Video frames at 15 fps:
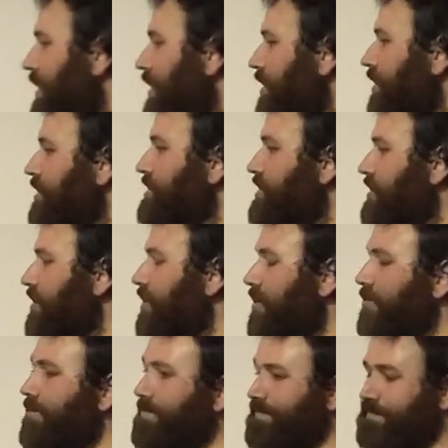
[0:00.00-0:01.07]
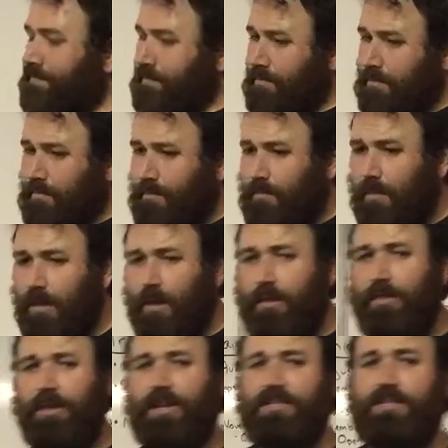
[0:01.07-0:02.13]
Here are some
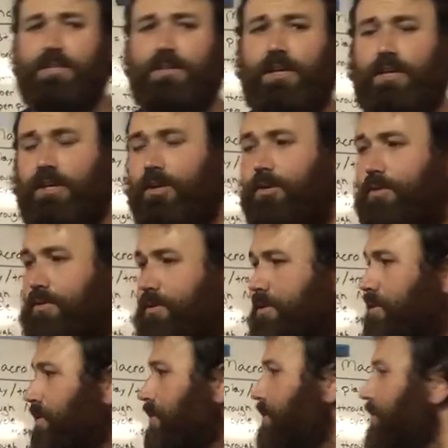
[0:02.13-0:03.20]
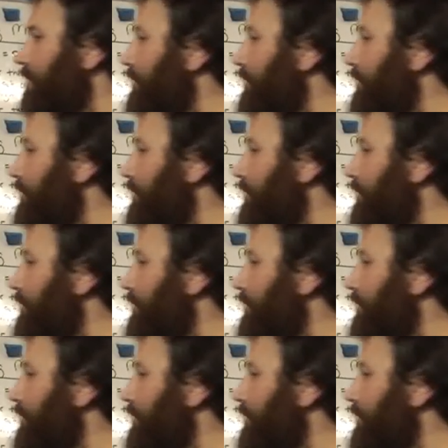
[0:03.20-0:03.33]
things that they use.